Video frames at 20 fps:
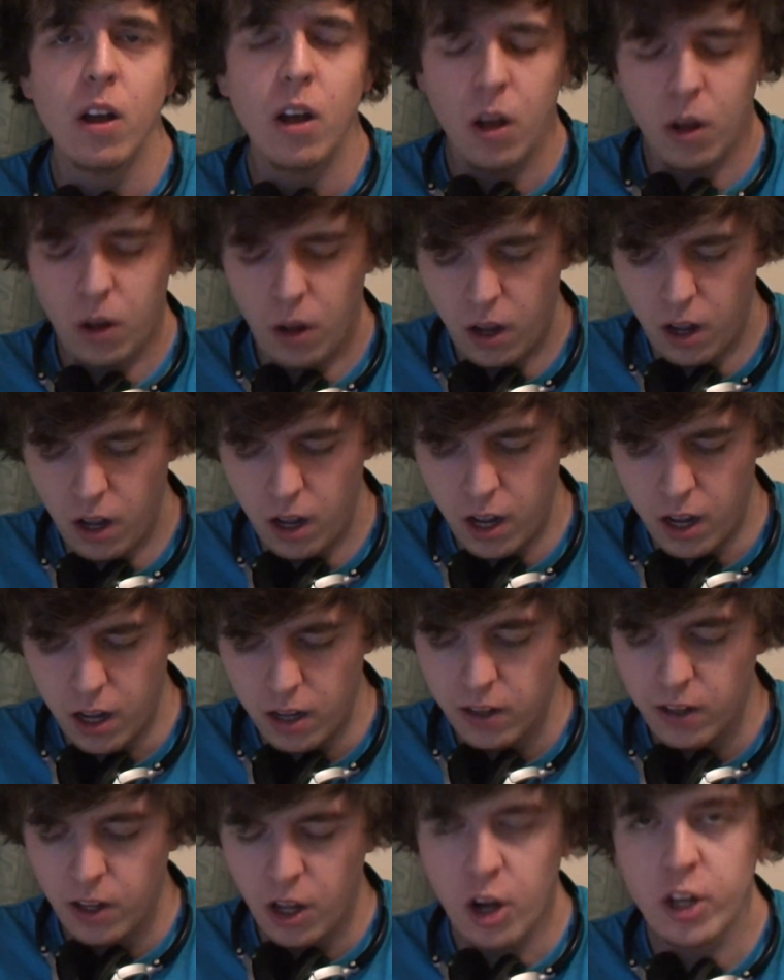
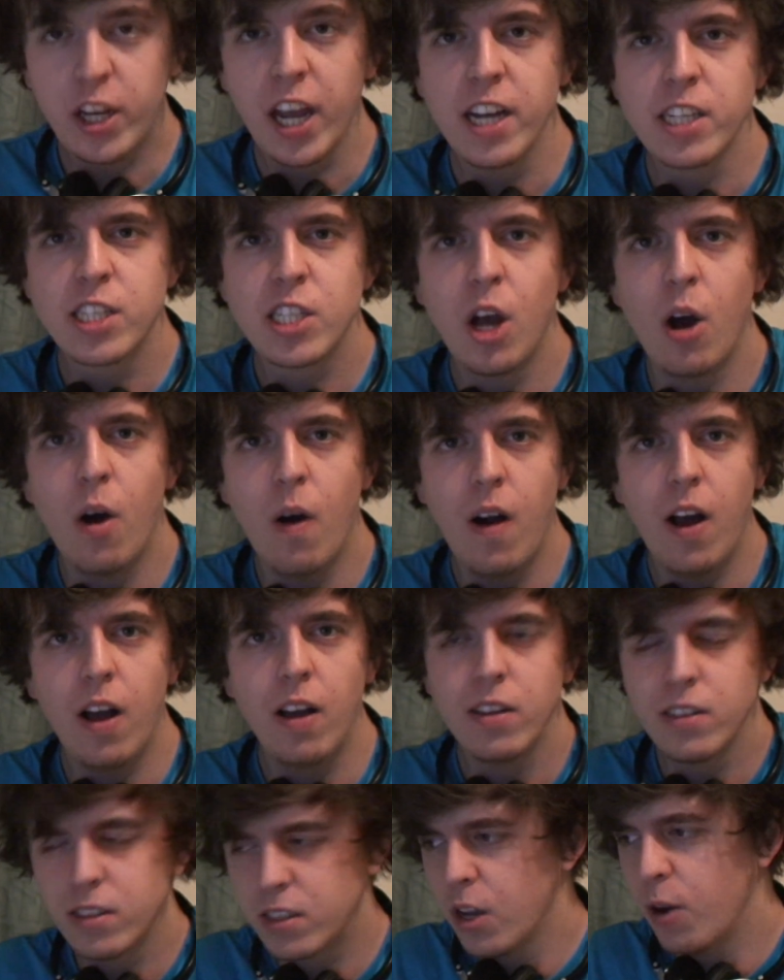Oh, okay, so,
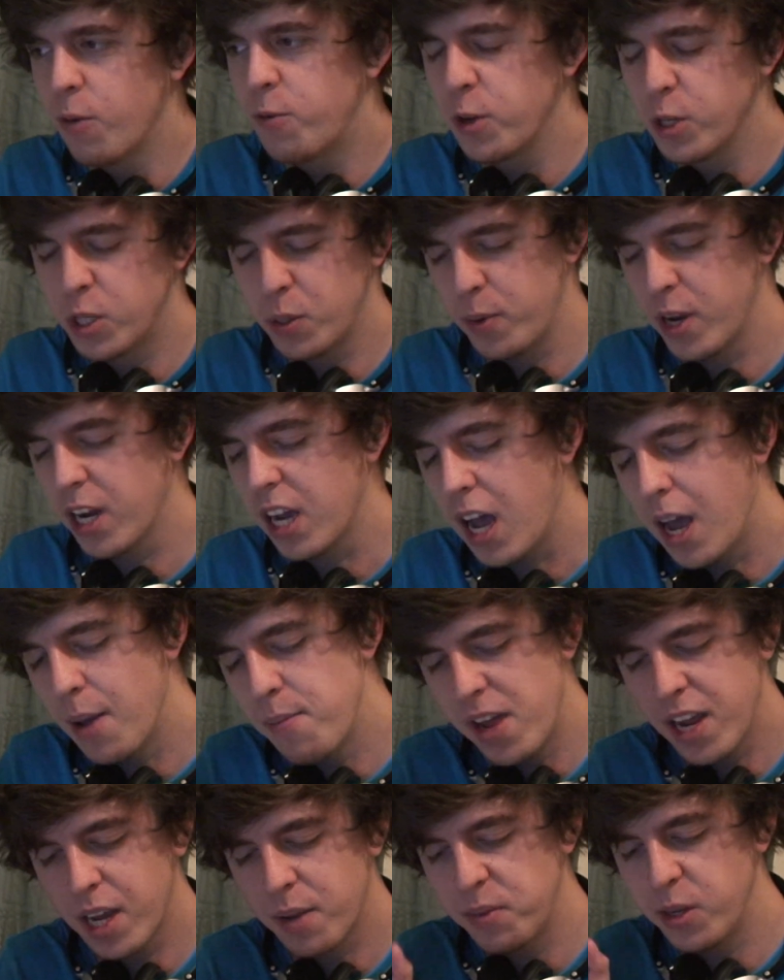uh, so Future Bing, I
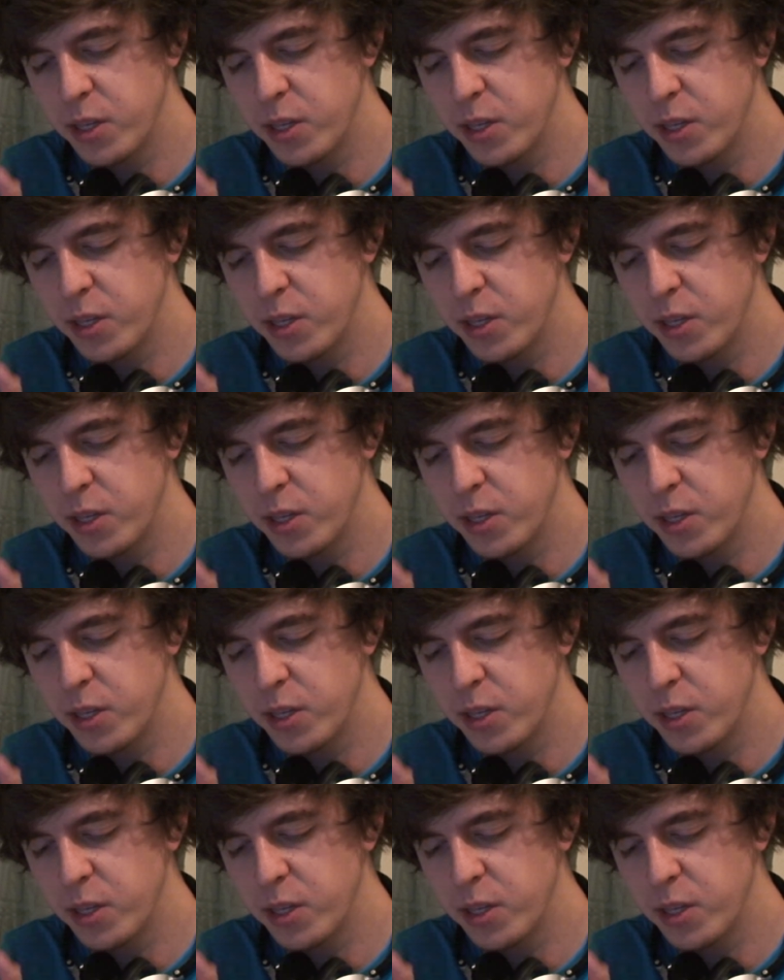make